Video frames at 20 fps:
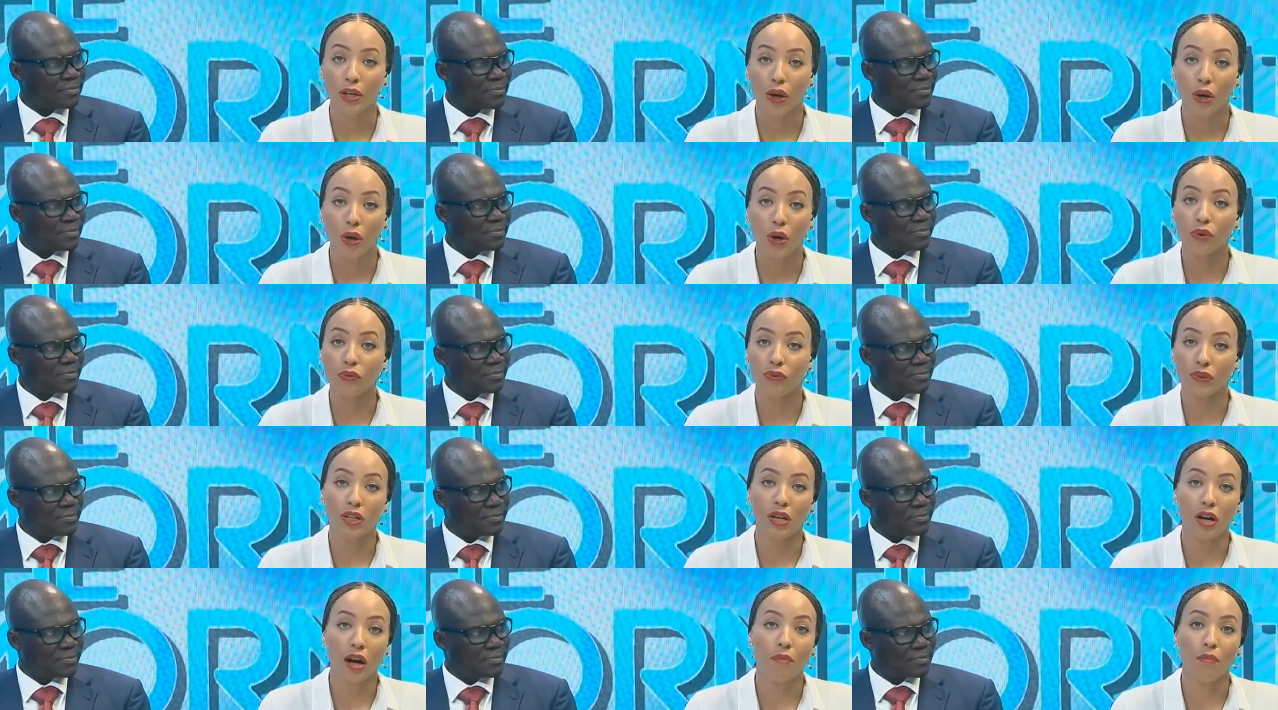
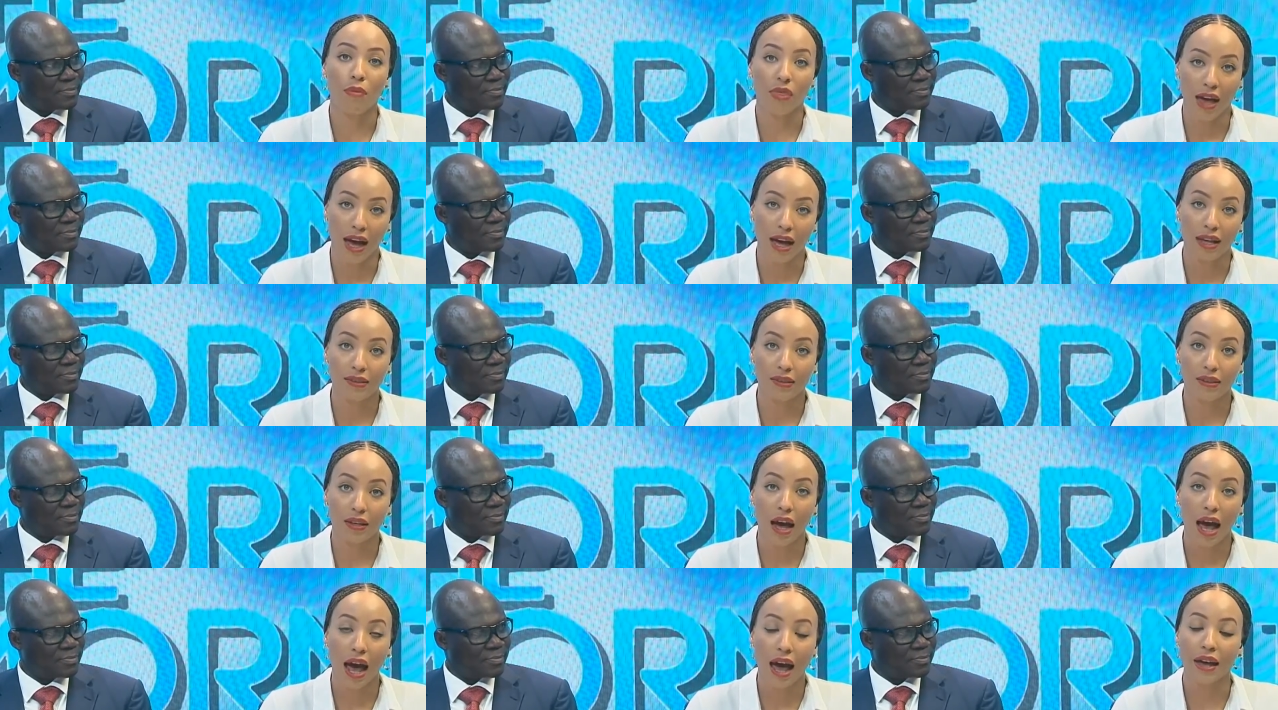Speaker 1: overcome that?
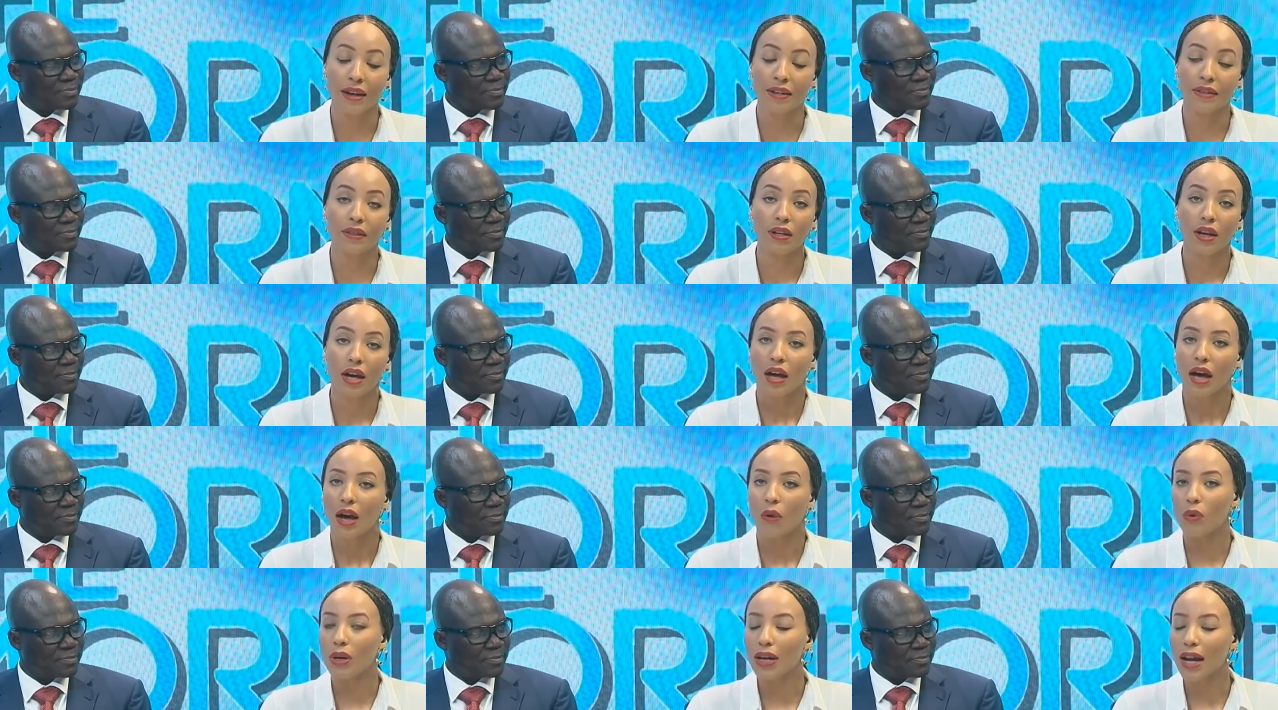And
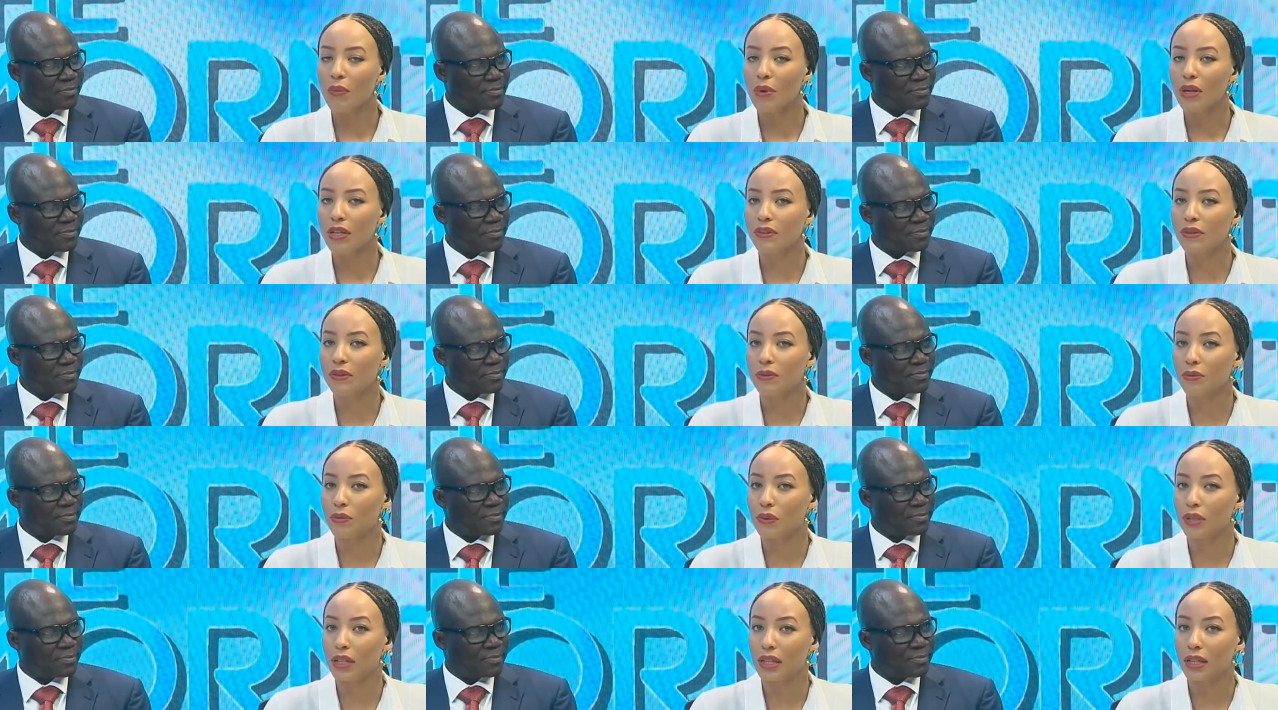what I wanted to
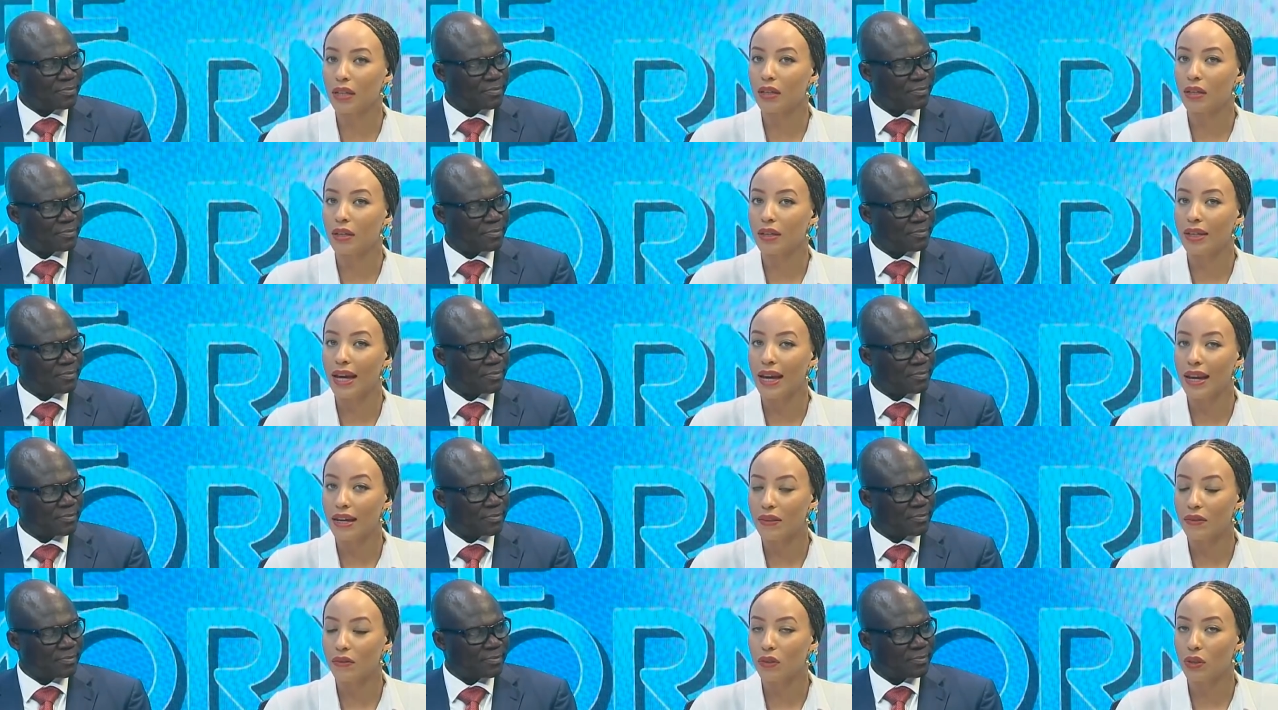really get
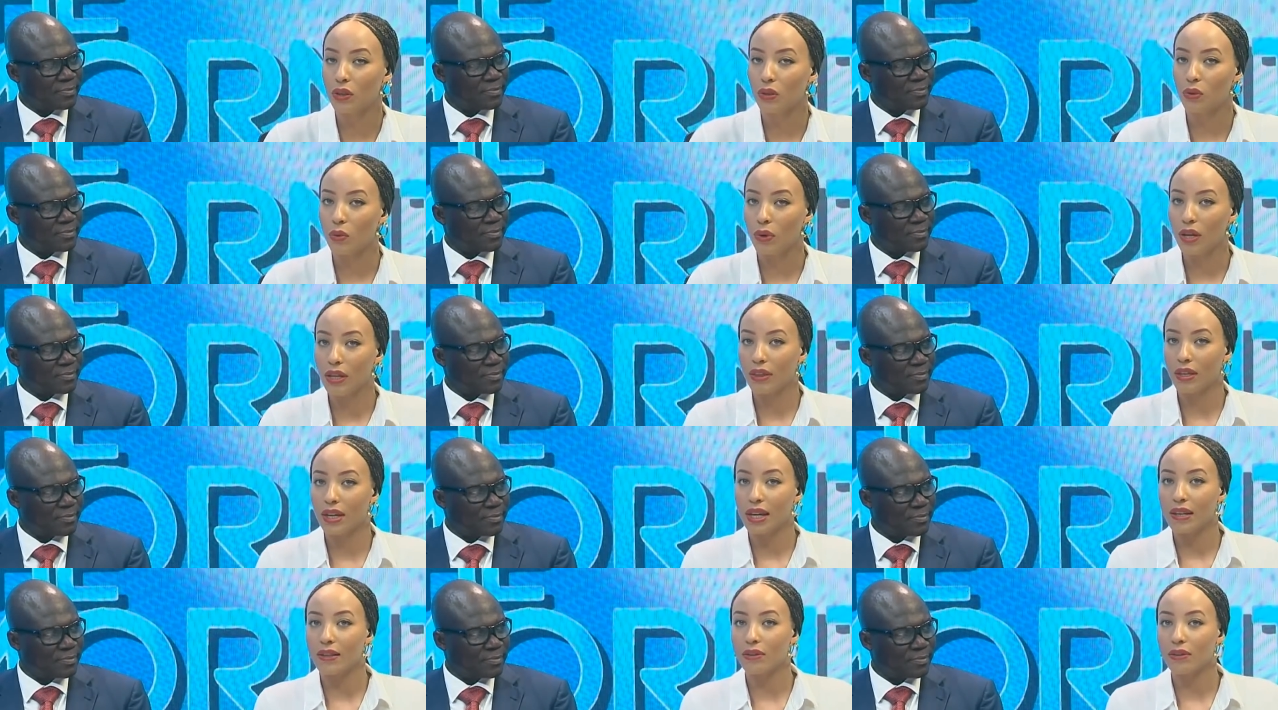into you with is